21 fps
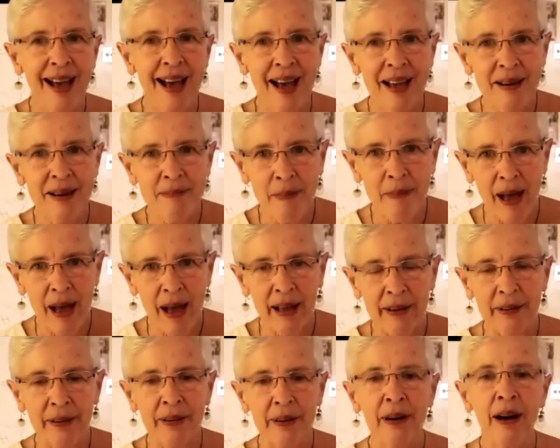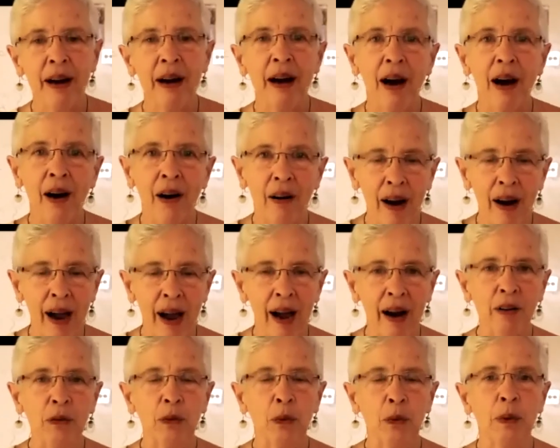and matter are
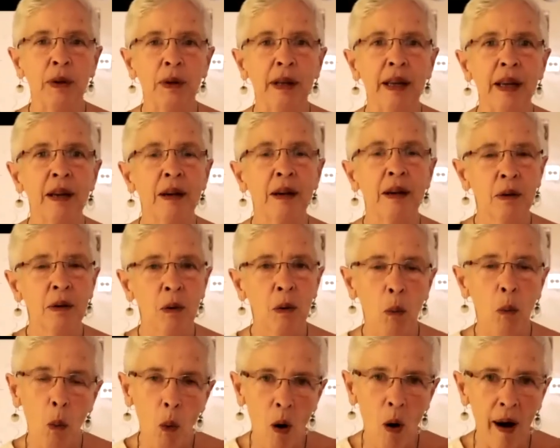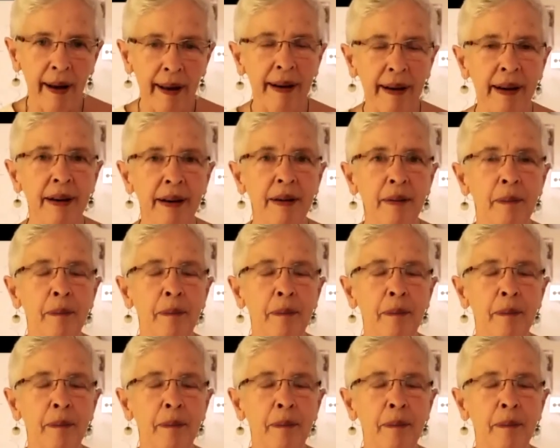actually one